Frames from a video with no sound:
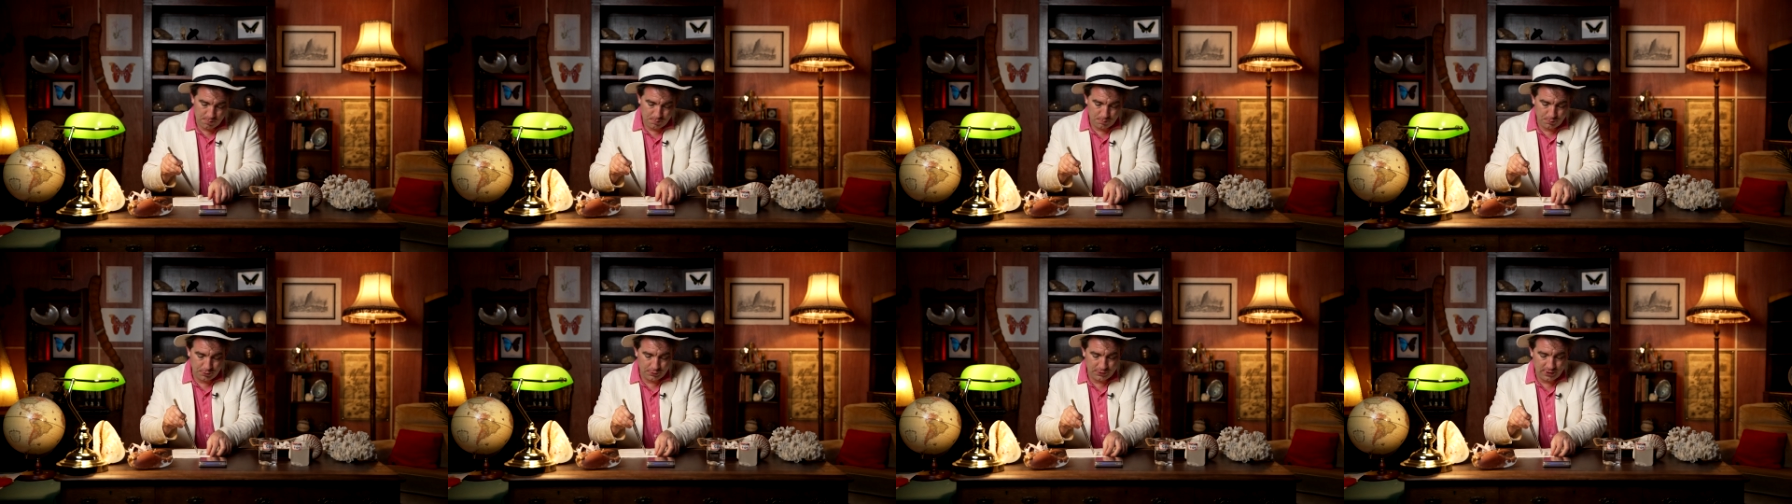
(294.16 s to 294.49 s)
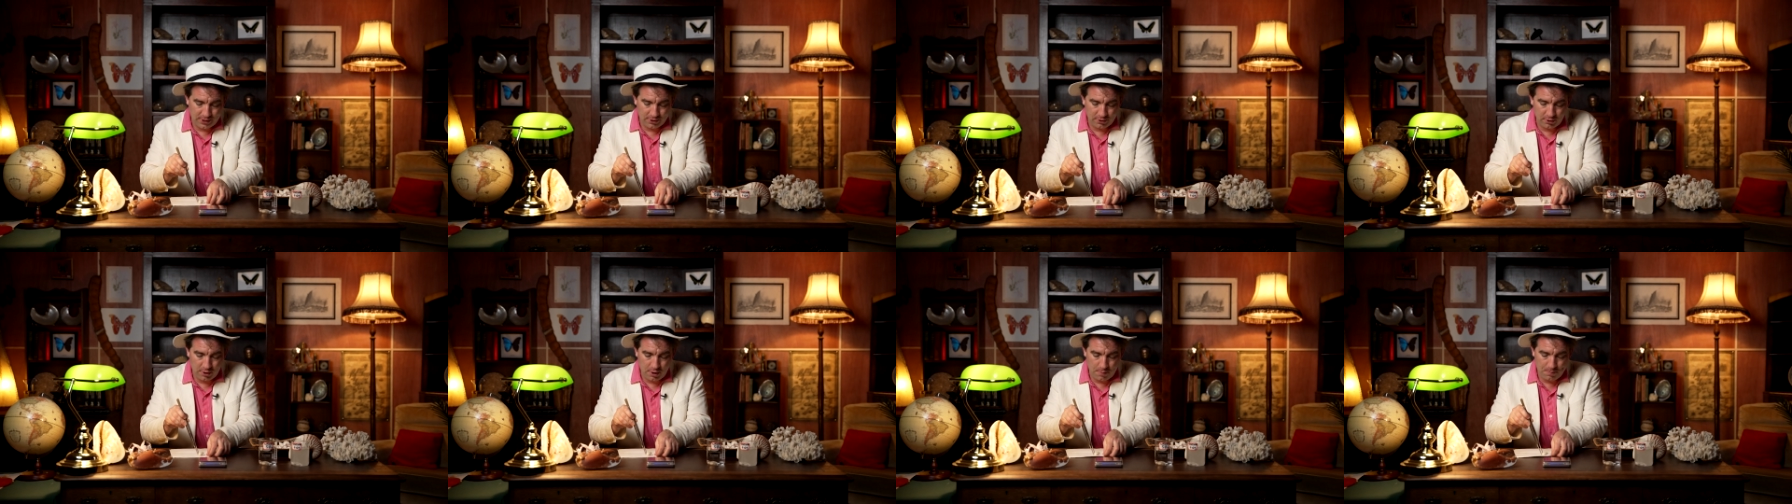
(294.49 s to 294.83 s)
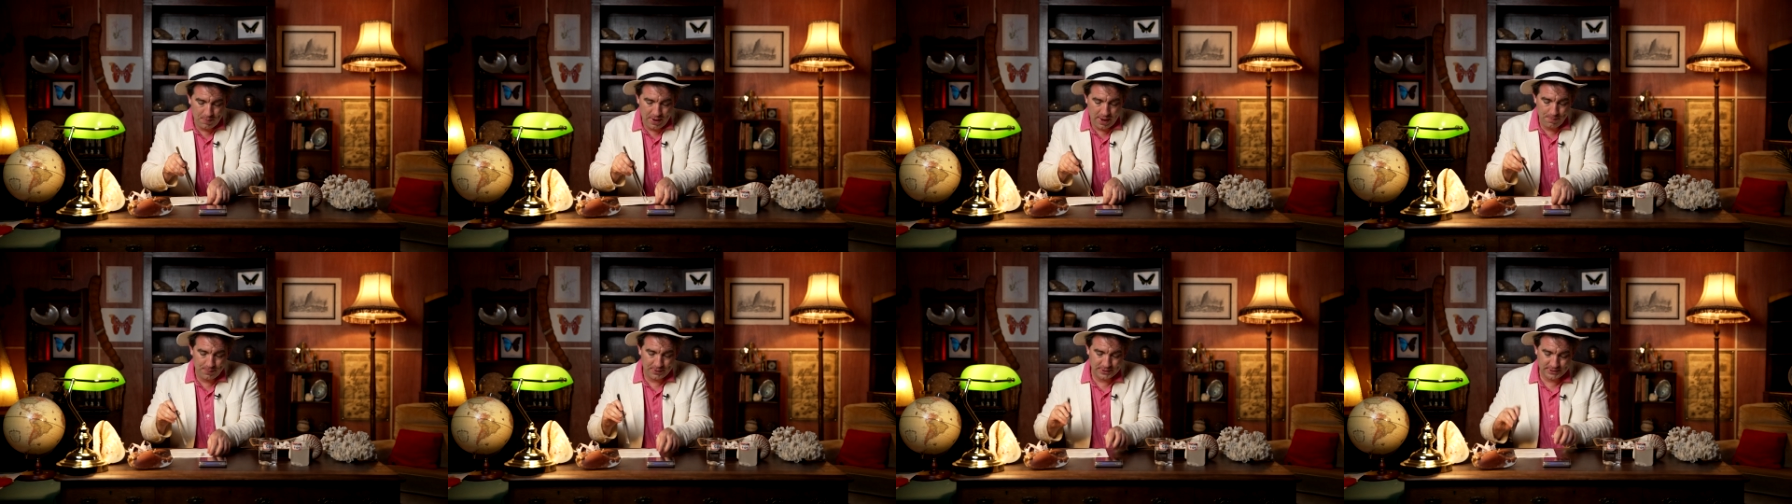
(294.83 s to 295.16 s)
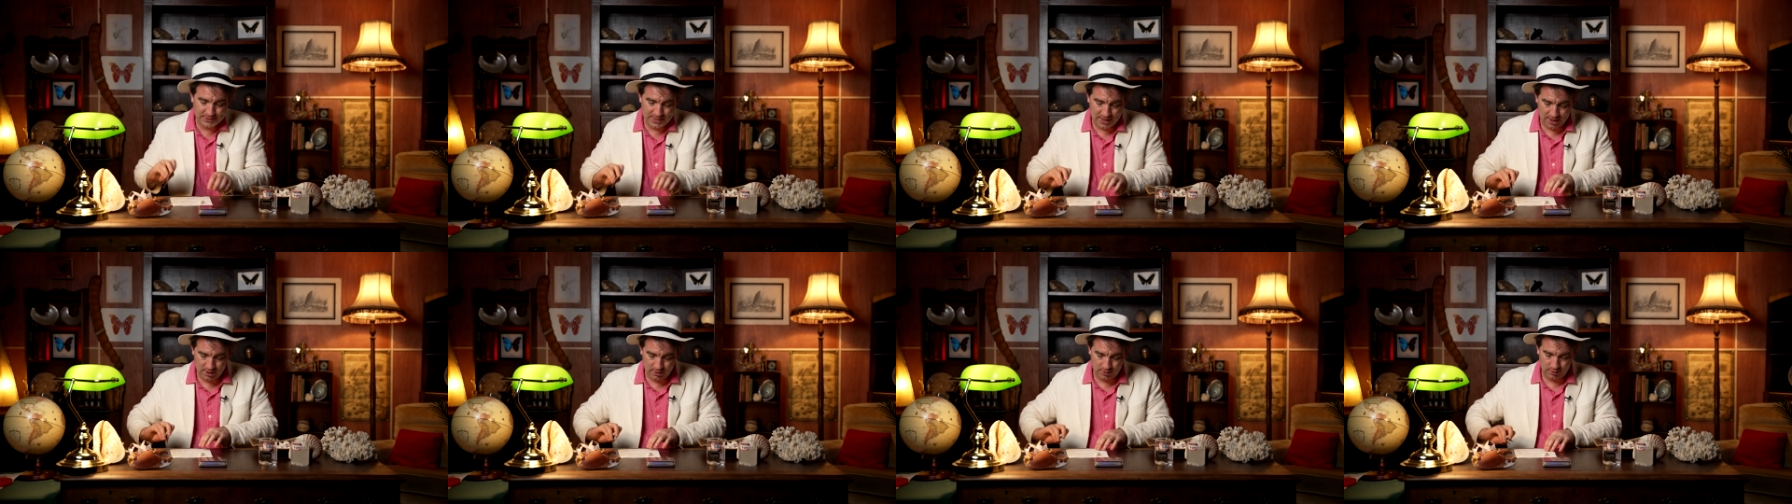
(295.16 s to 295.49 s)
put that on a paper
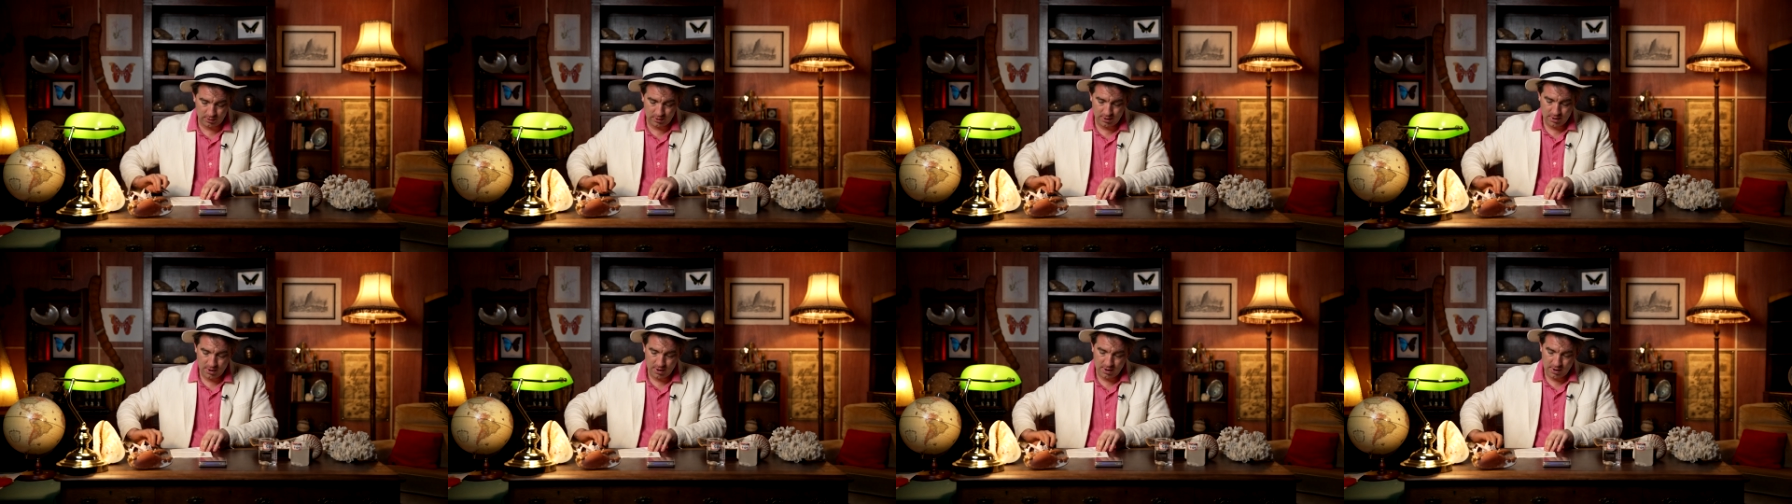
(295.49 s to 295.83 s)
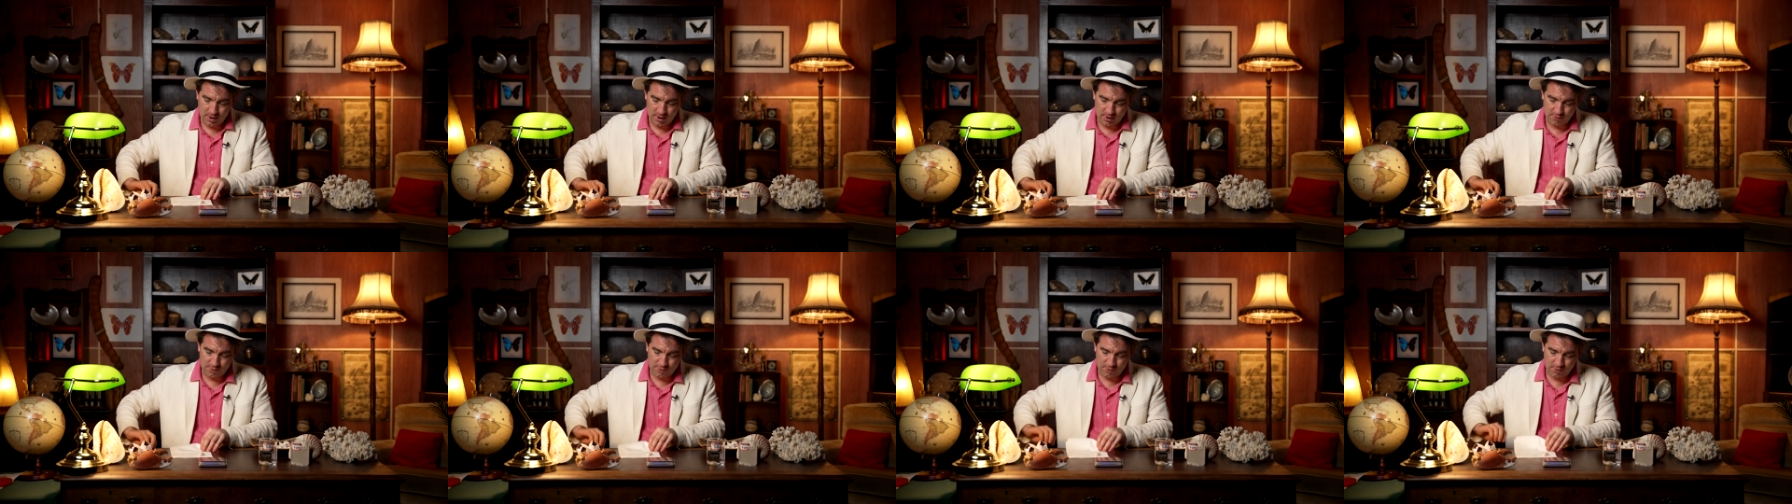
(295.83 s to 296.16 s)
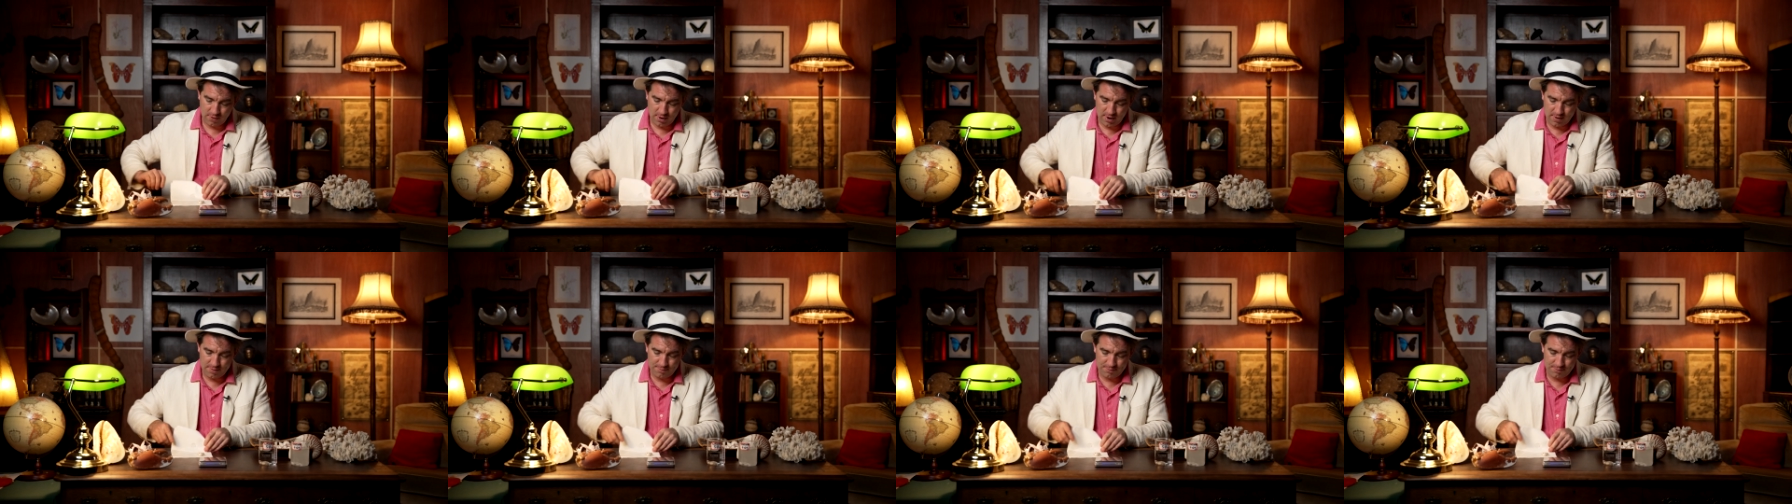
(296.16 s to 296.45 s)
towel and dry